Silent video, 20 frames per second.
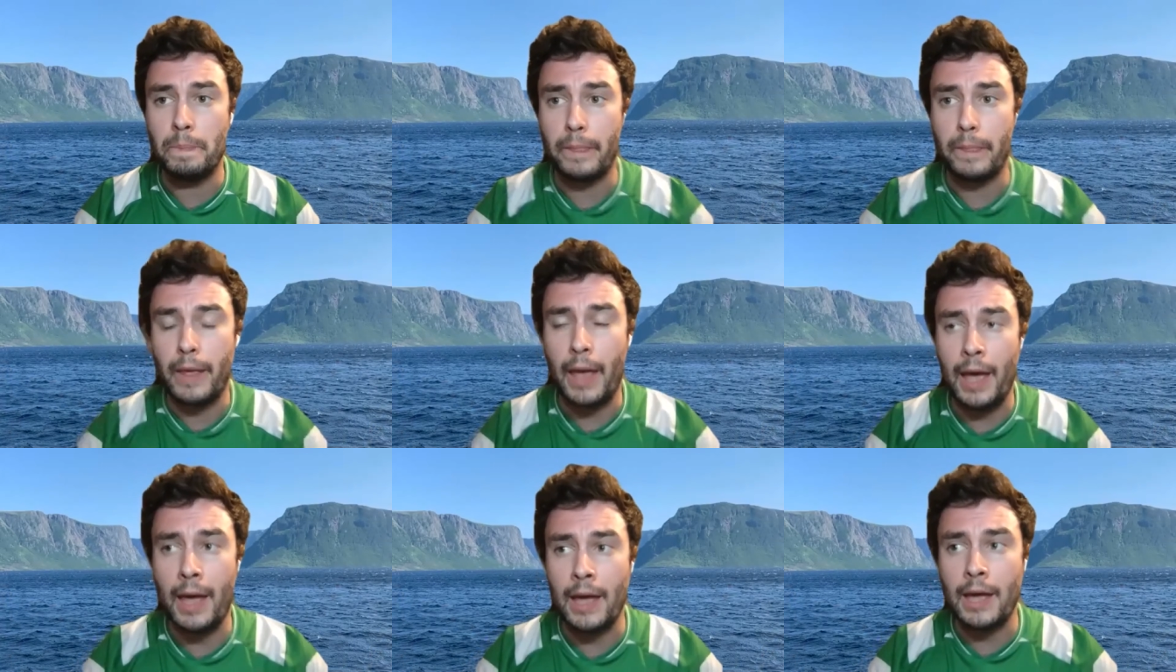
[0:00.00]

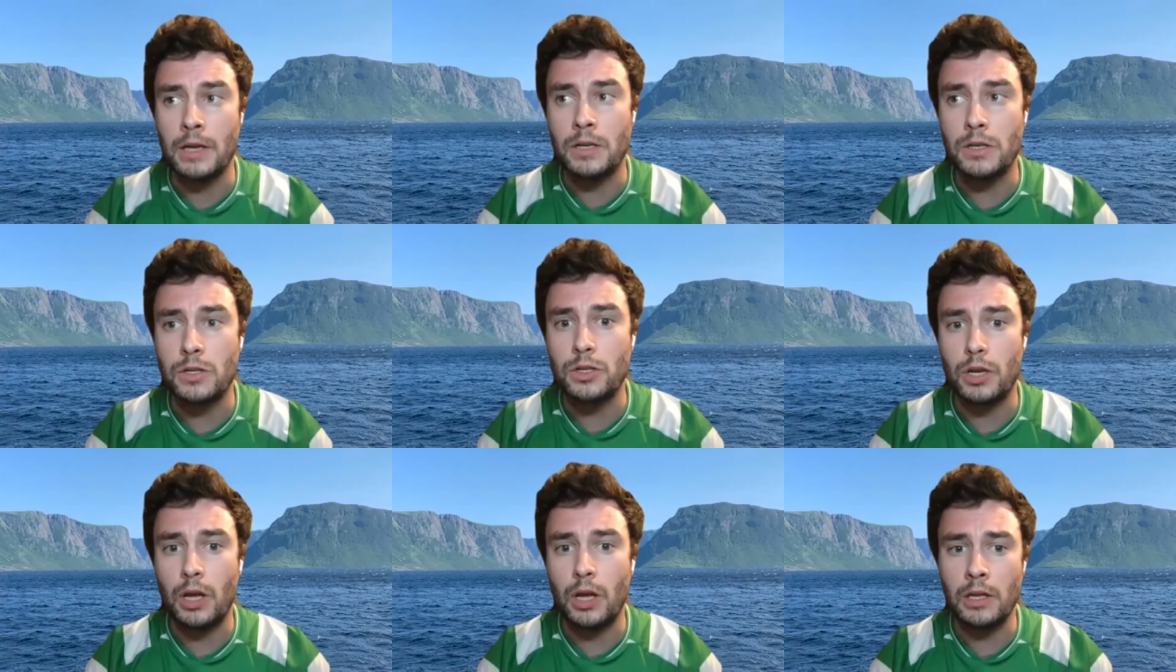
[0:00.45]

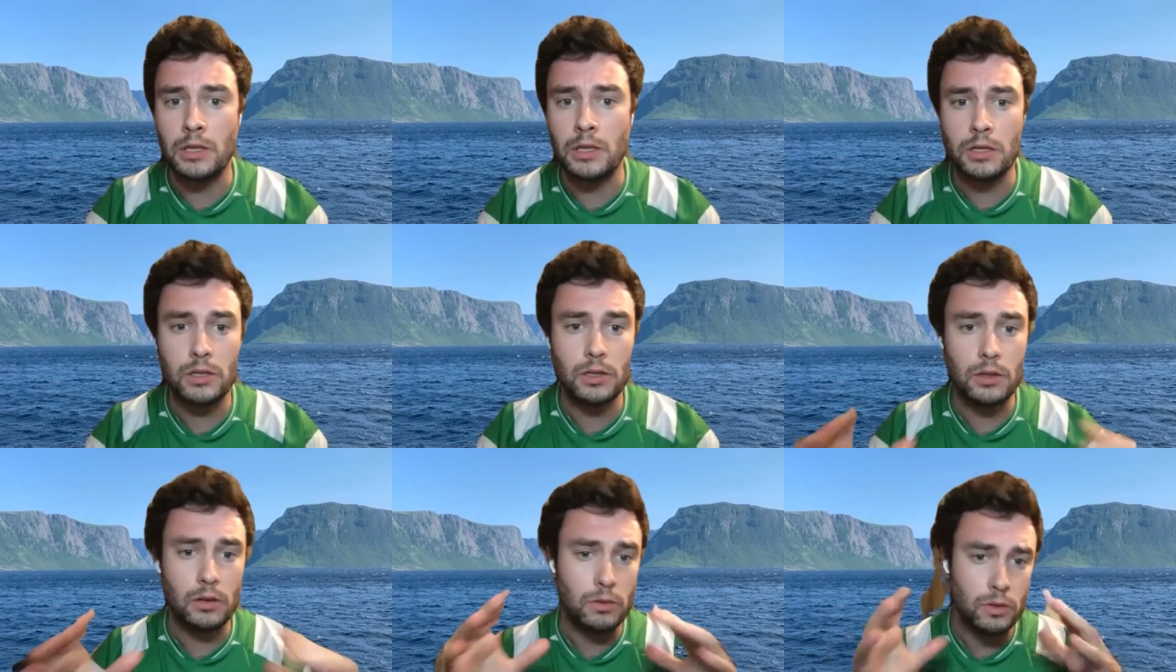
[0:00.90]
And
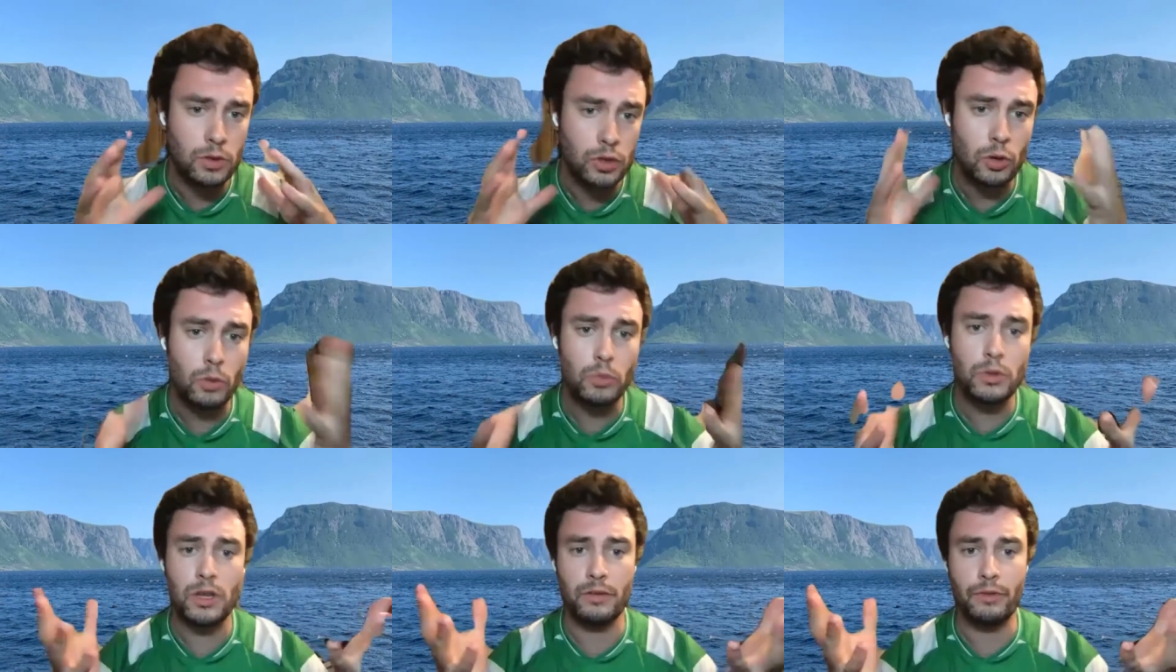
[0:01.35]
it's
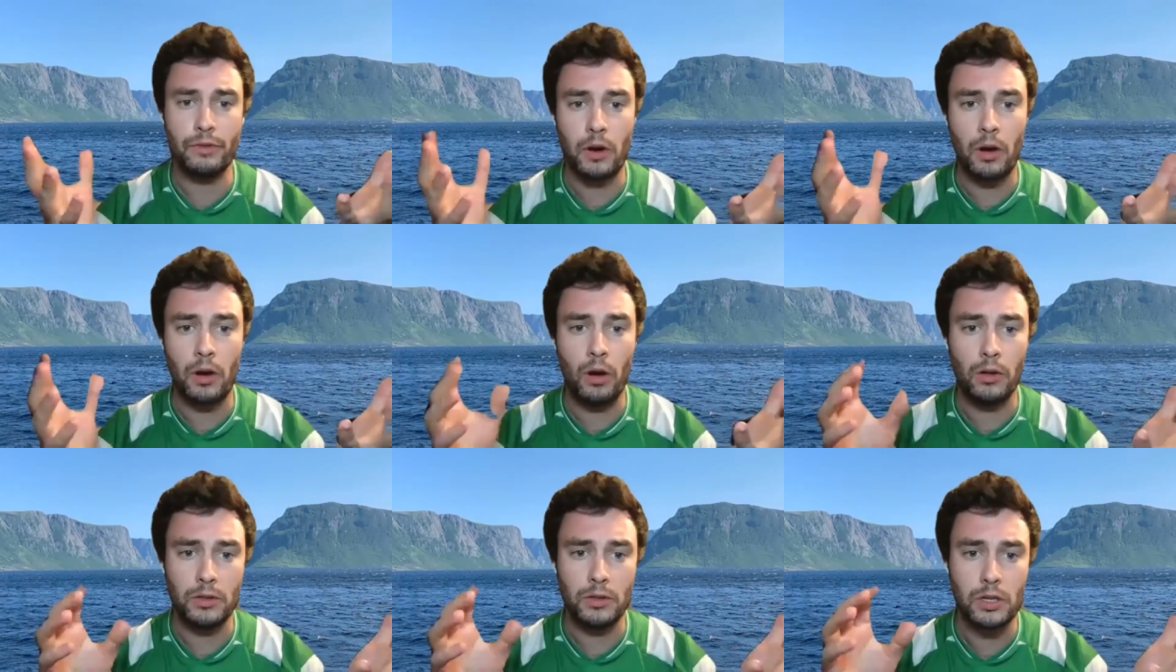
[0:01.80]
so
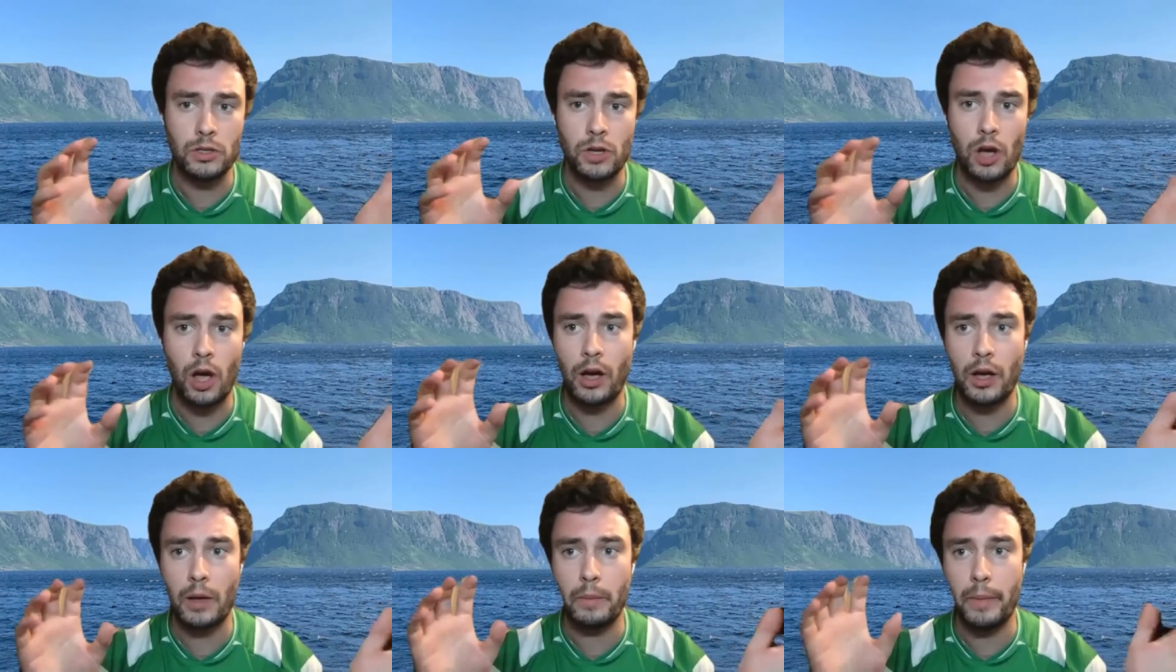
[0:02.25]
difficult to
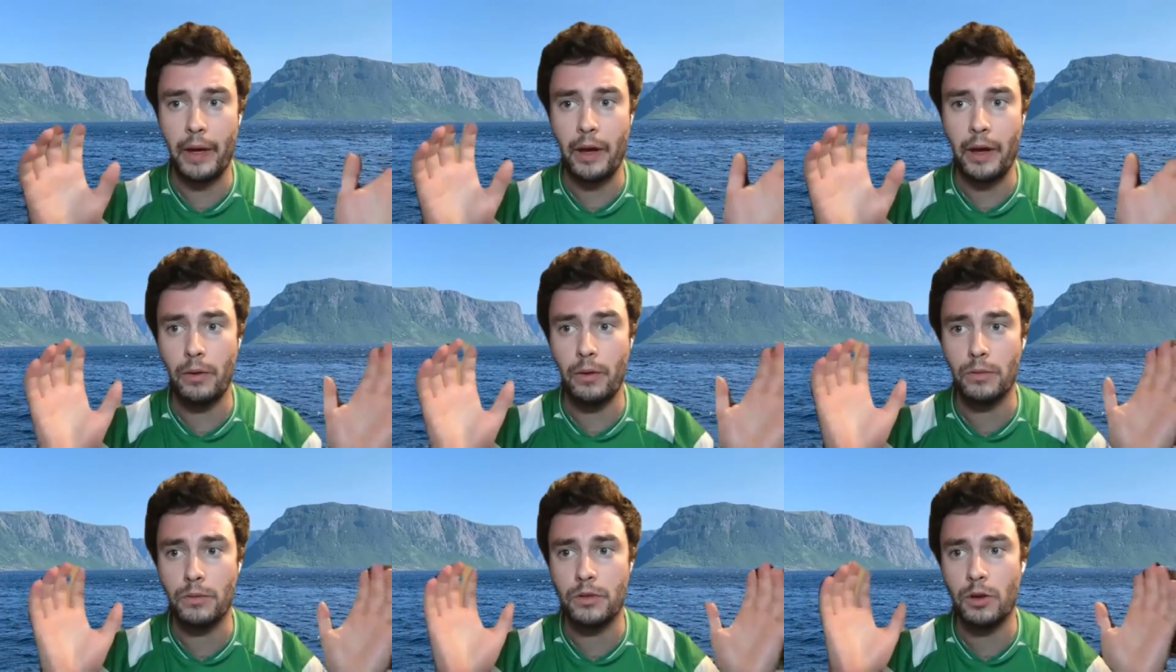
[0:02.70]
talk
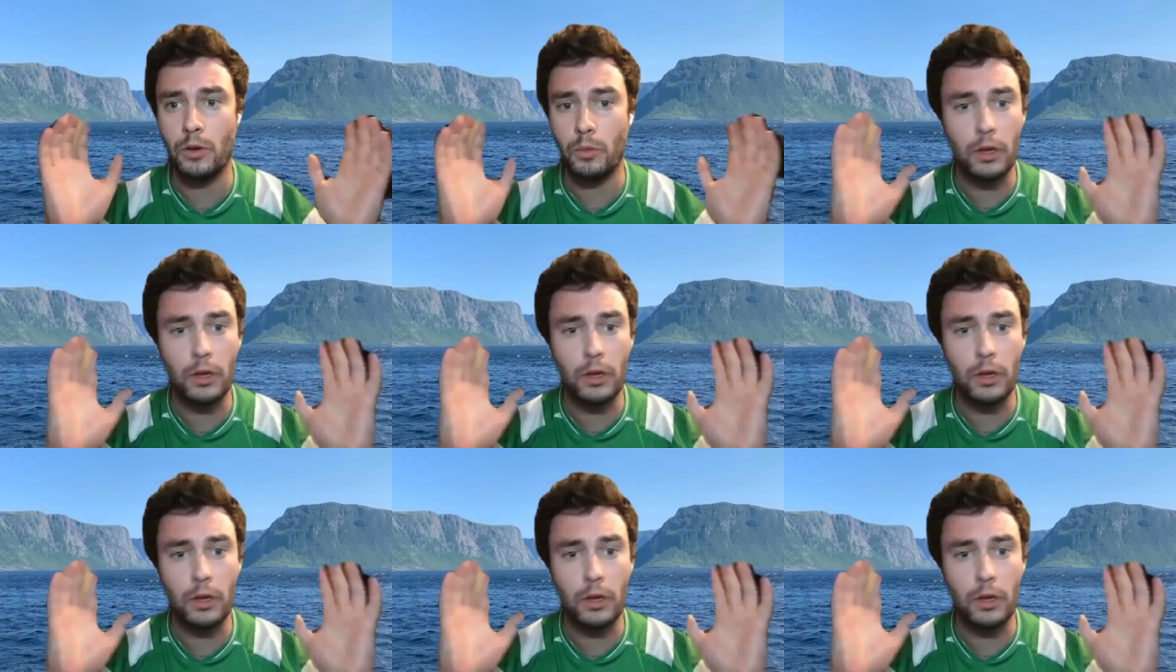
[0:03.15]
about.